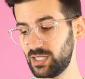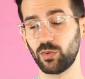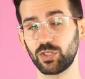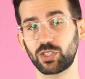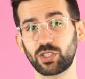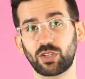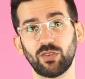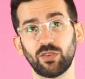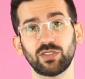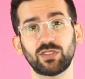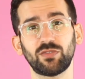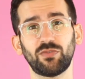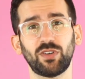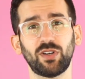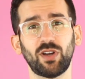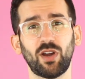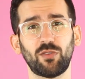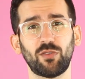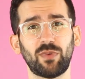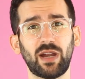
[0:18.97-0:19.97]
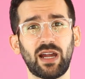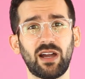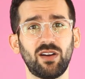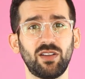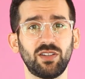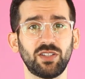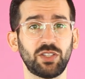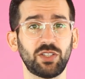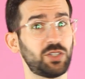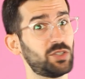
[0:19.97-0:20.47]
which goes for
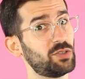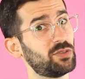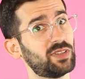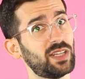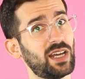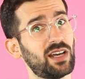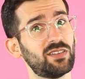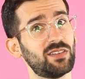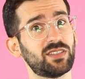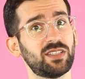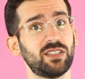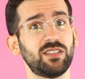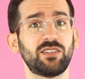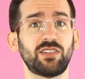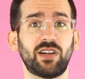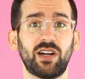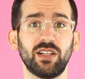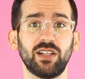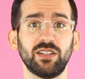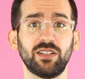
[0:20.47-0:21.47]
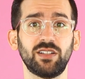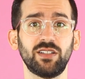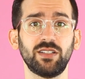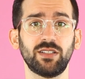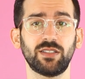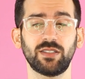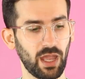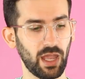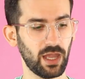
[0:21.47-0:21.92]
around $2,000,